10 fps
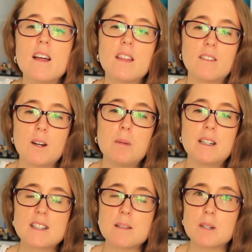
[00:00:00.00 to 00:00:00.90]
There are
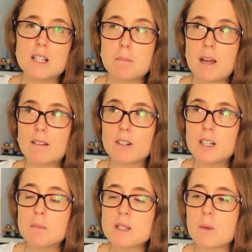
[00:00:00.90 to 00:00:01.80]
books in my spare
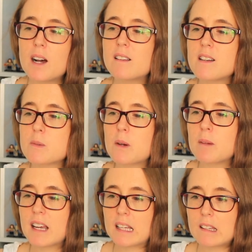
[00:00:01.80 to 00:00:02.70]
room as well. That's where
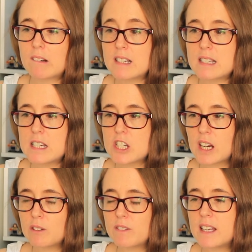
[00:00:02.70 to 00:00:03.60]
my Agatha Christie
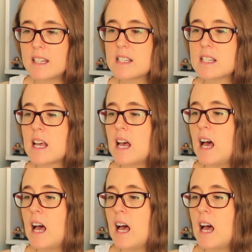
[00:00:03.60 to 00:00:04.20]
shelf is.